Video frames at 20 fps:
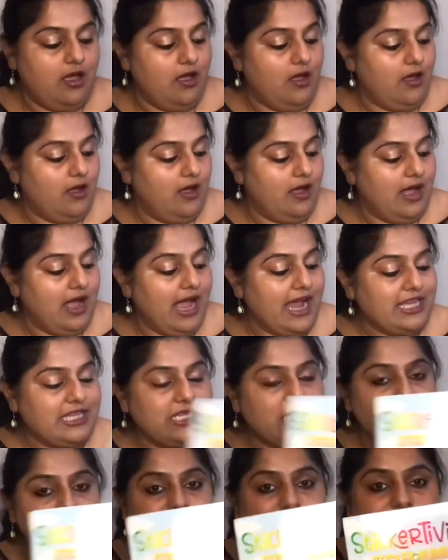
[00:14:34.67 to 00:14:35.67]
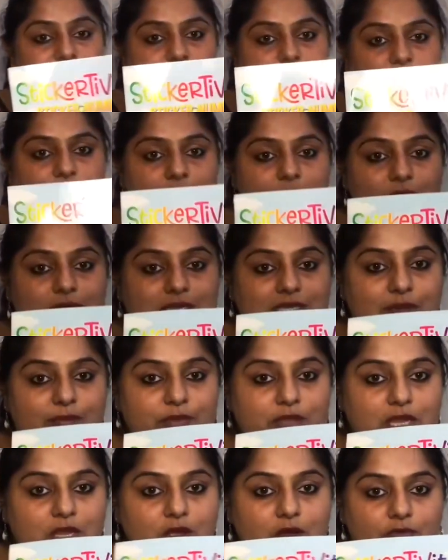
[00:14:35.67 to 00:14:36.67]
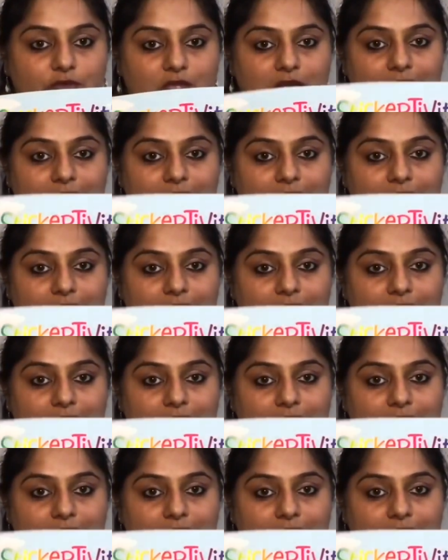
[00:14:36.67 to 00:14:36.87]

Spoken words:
I just wish if there was something of